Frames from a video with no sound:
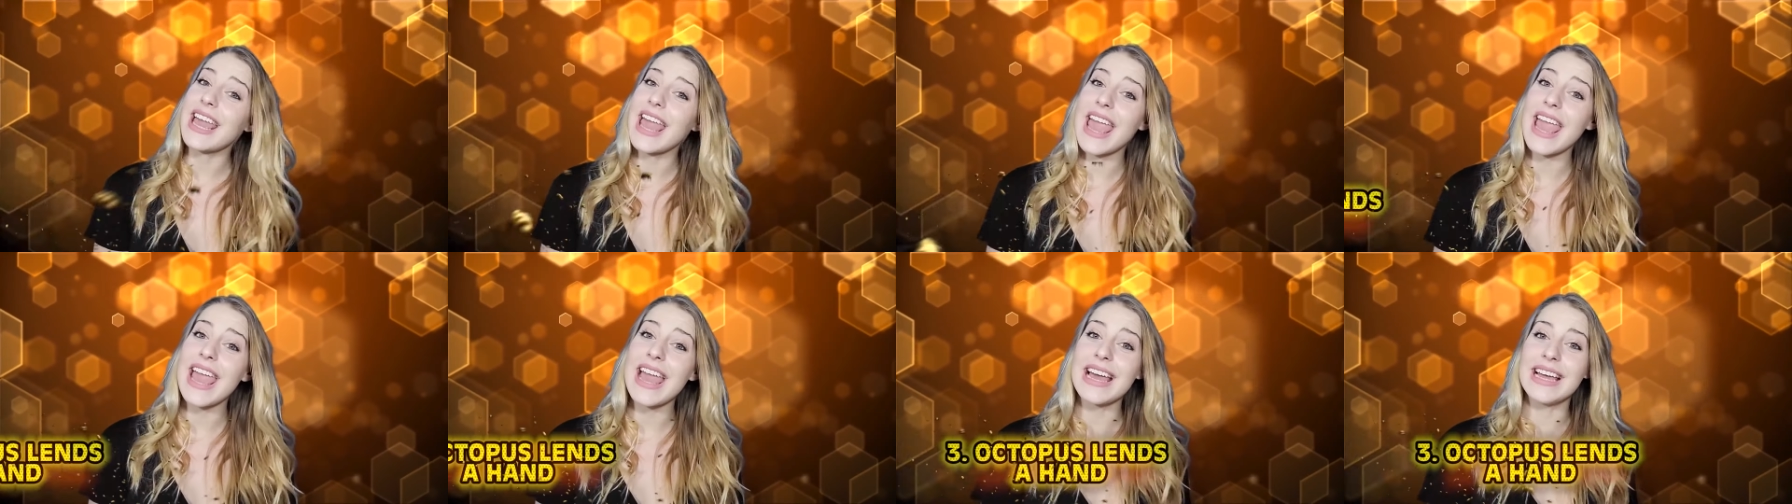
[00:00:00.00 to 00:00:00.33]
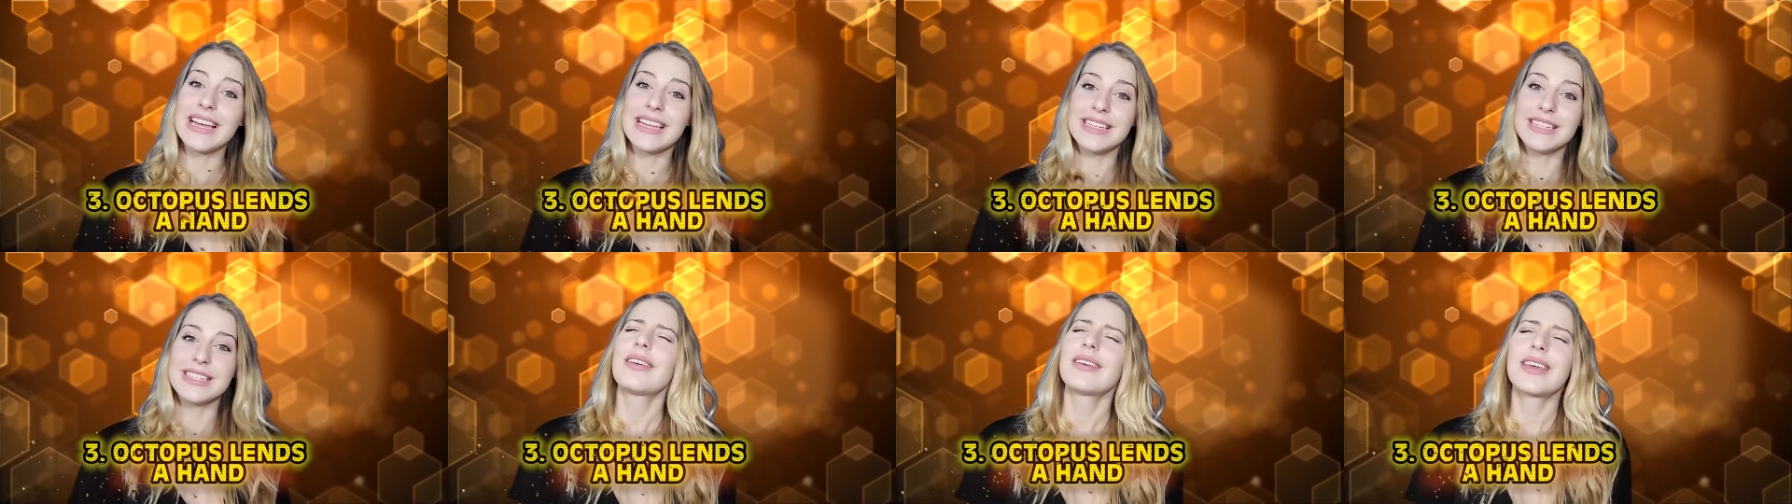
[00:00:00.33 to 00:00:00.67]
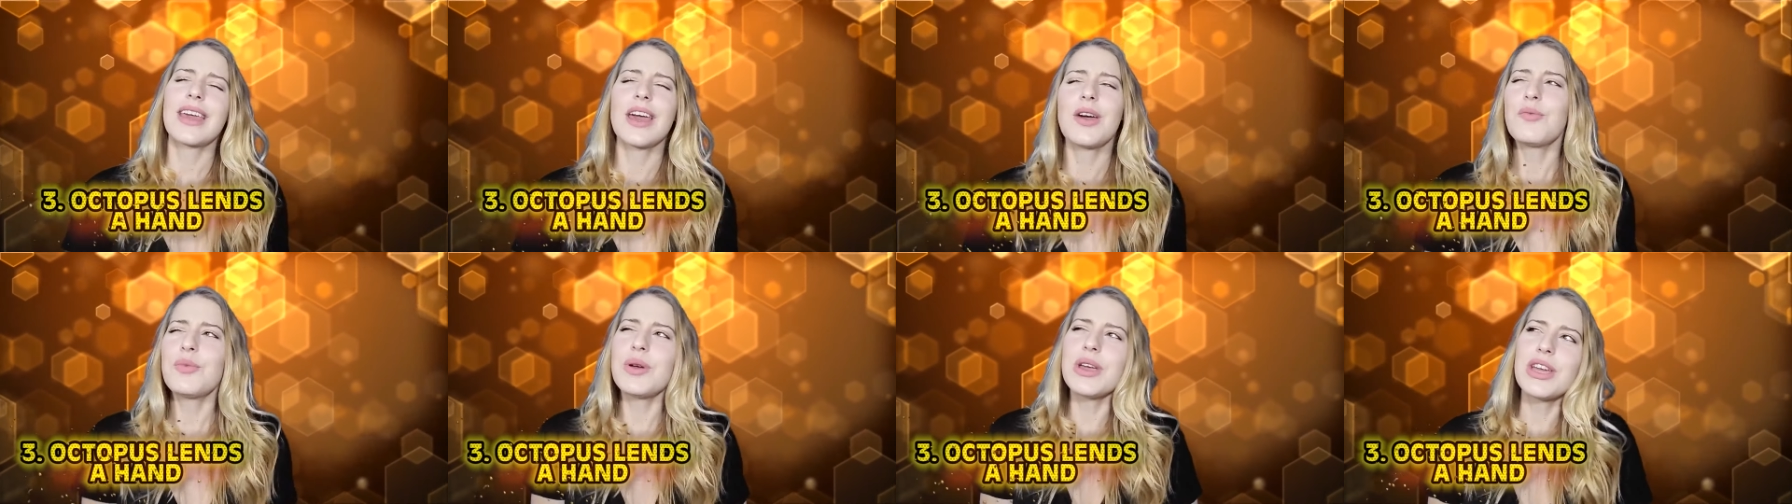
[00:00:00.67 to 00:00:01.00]
a hand.
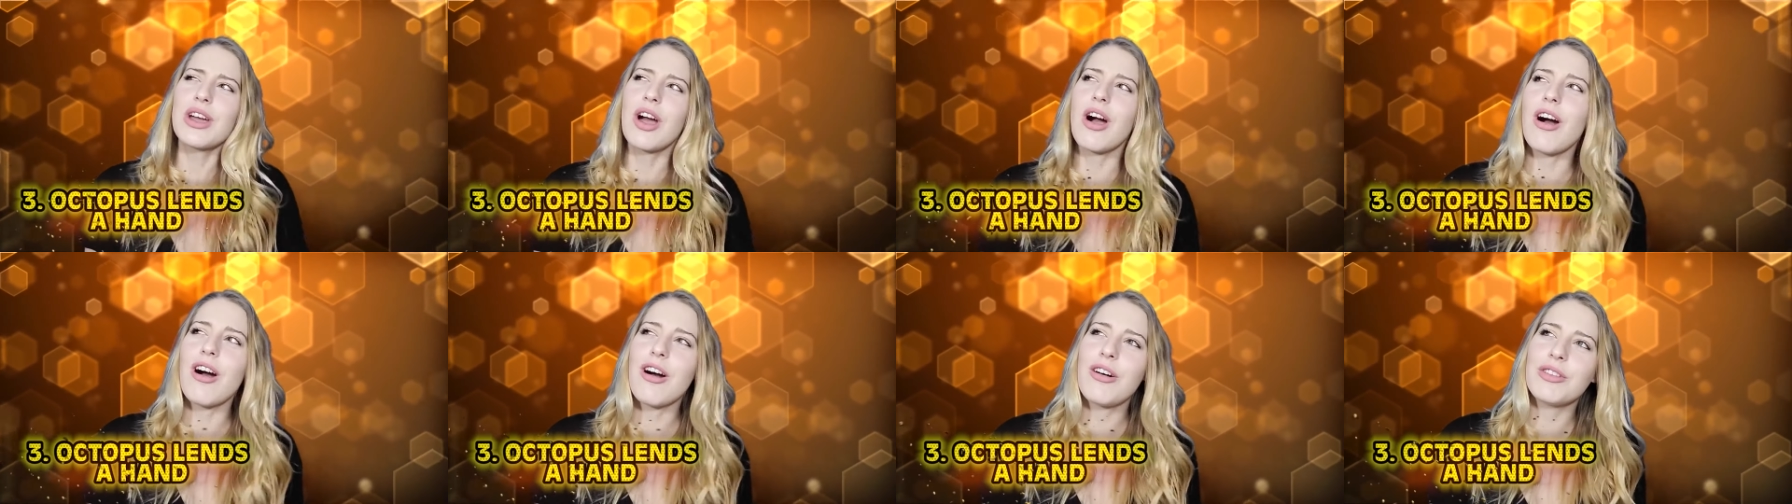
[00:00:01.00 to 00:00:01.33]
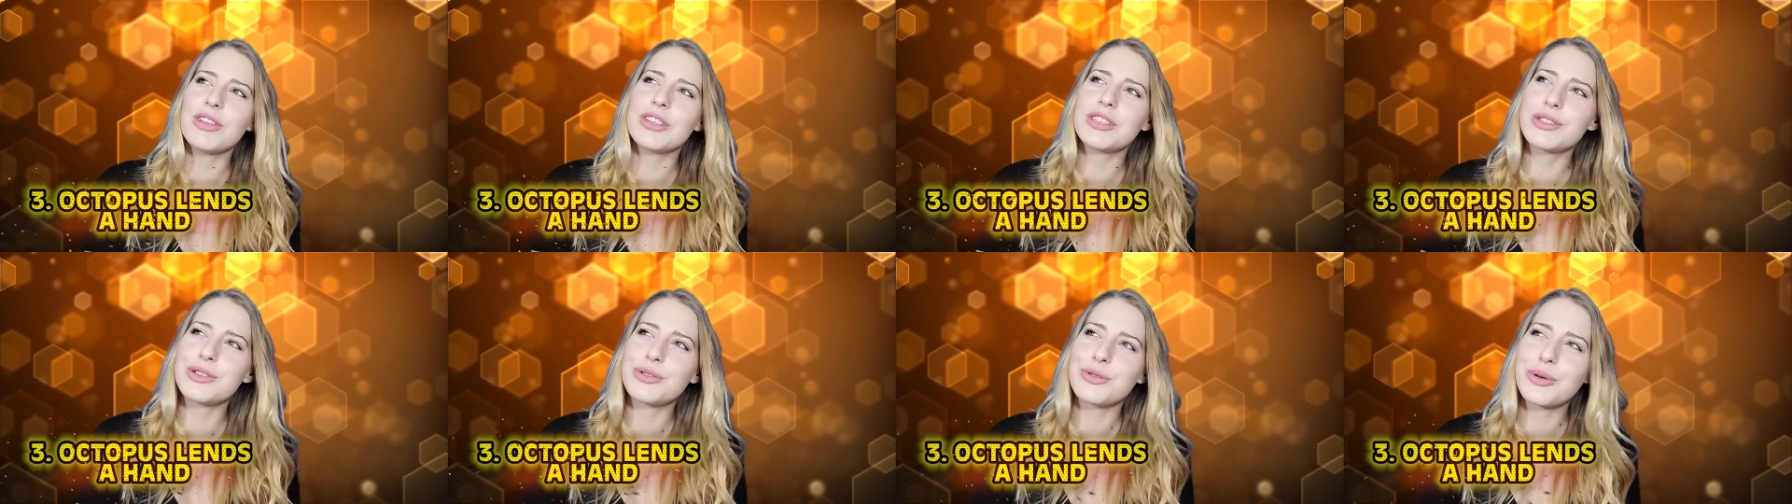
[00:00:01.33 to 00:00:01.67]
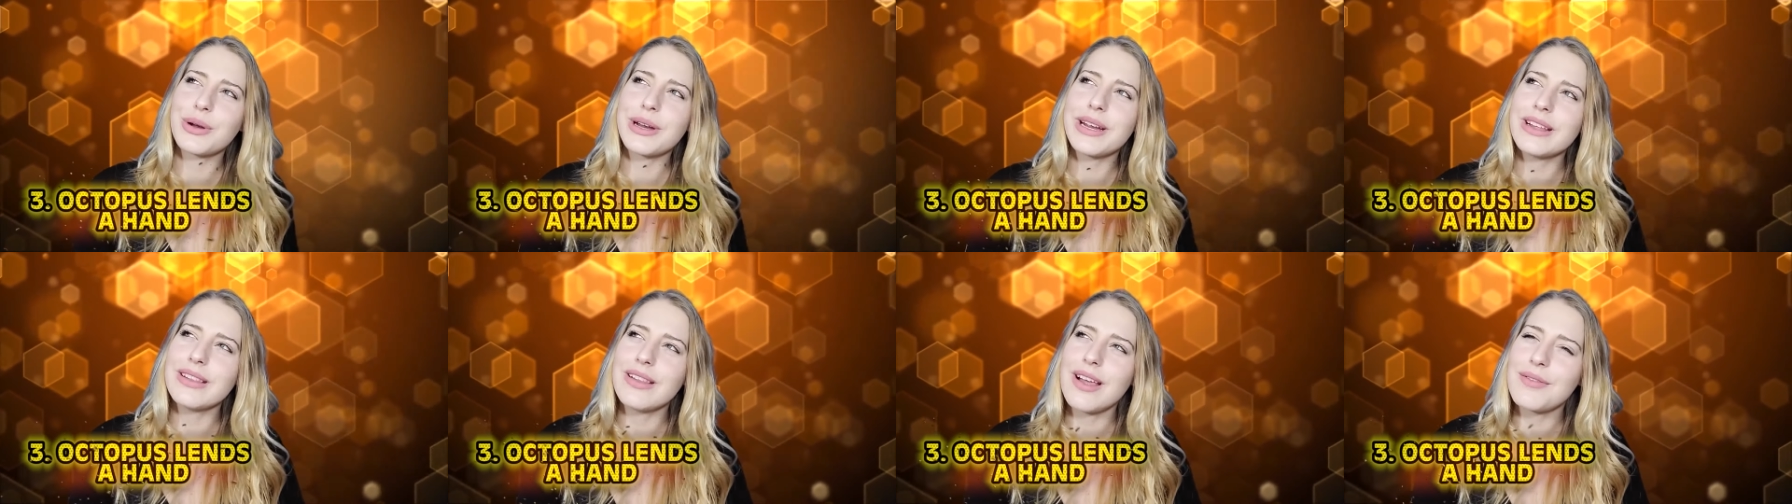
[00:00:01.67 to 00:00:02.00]
Can we call this
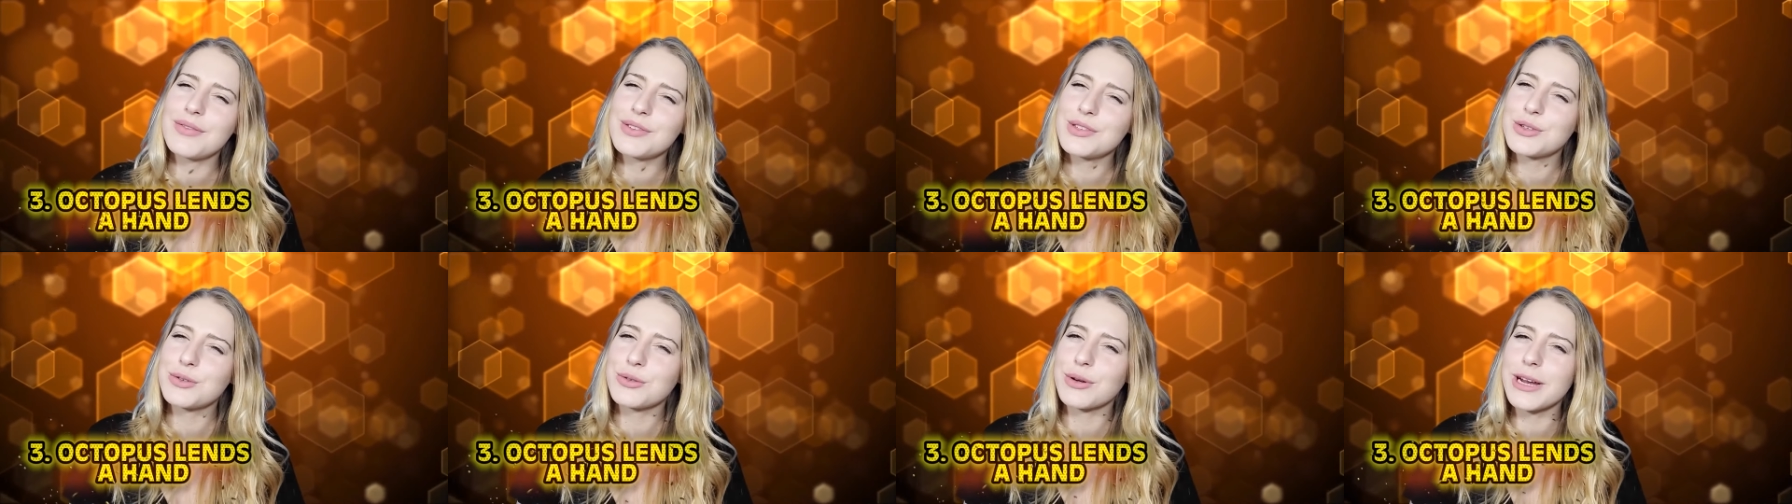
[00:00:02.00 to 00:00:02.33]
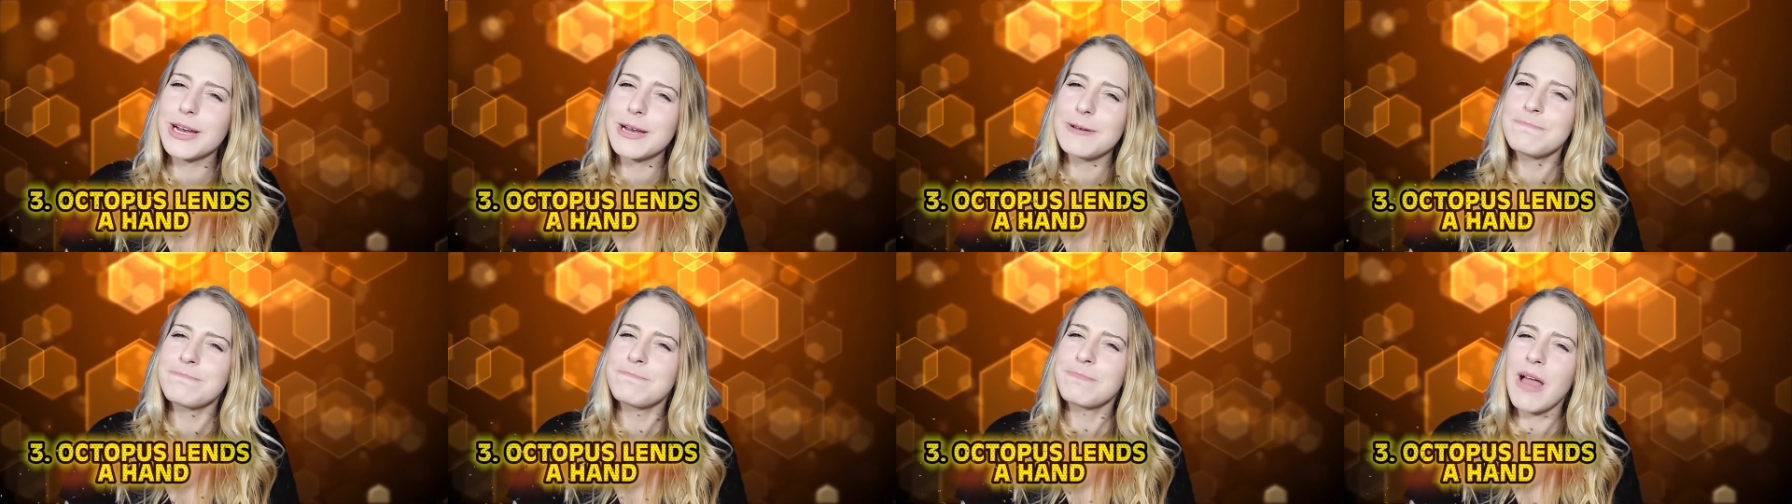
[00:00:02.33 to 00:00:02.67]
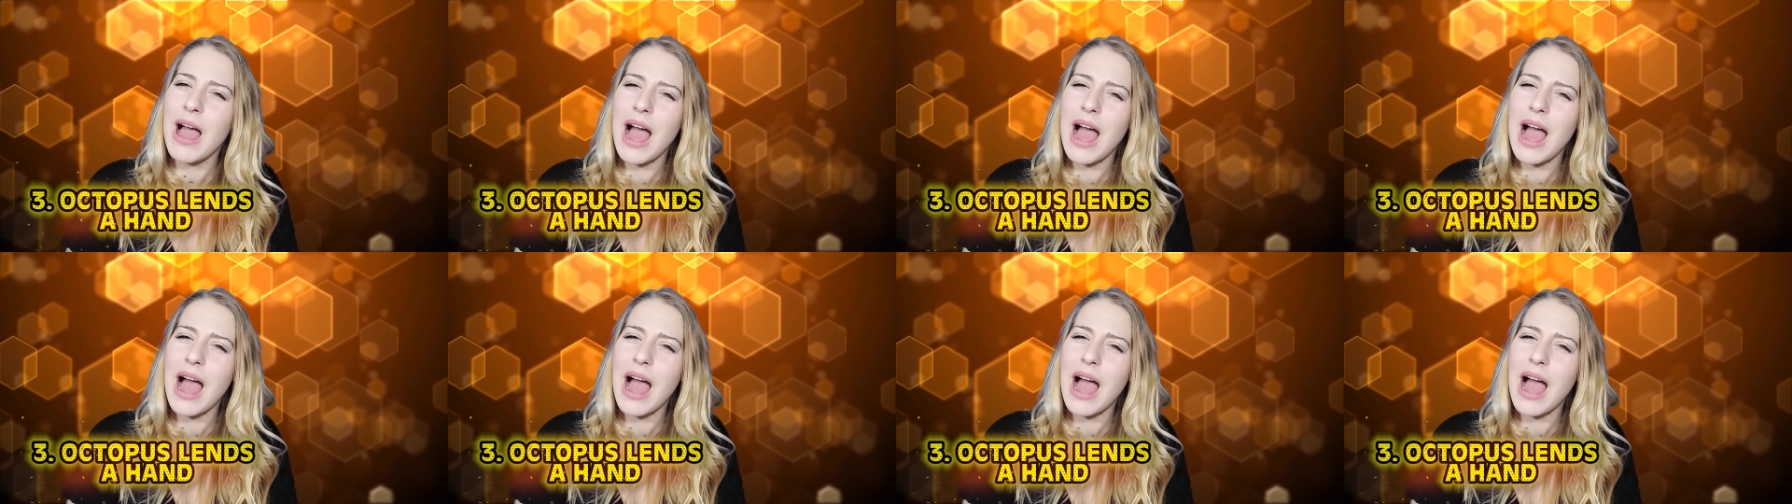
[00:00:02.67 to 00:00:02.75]
story a love story?